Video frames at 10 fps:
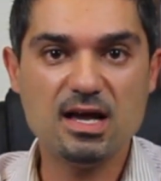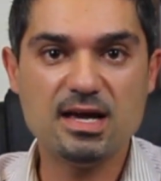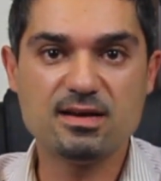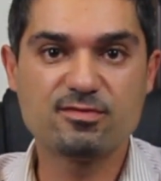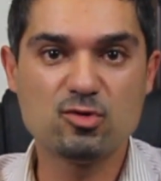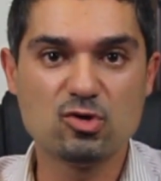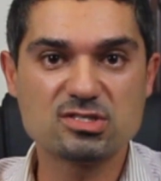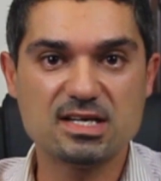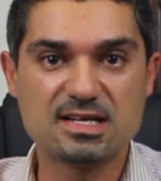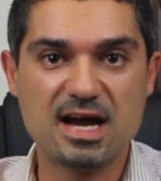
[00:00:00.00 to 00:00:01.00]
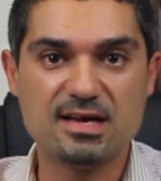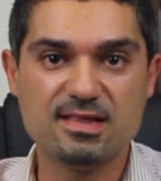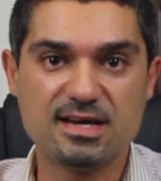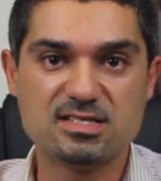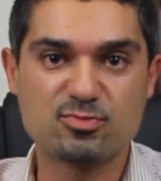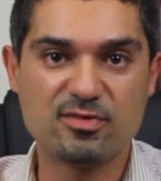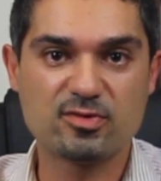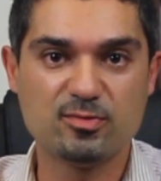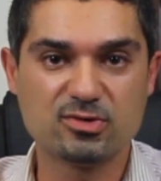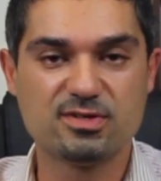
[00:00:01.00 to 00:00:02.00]
and of course again that is
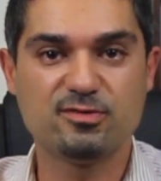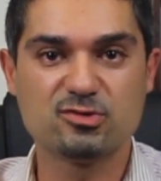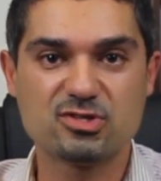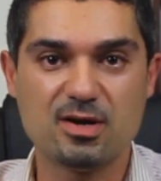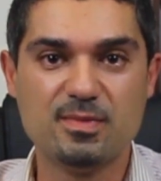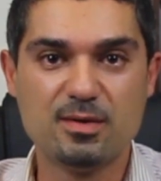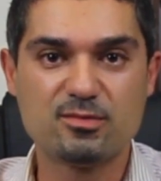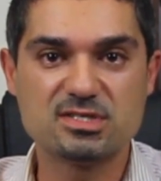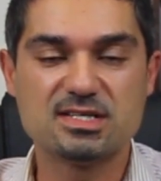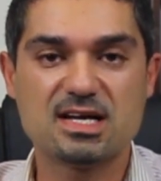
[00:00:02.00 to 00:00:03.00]
preferable to full-time prison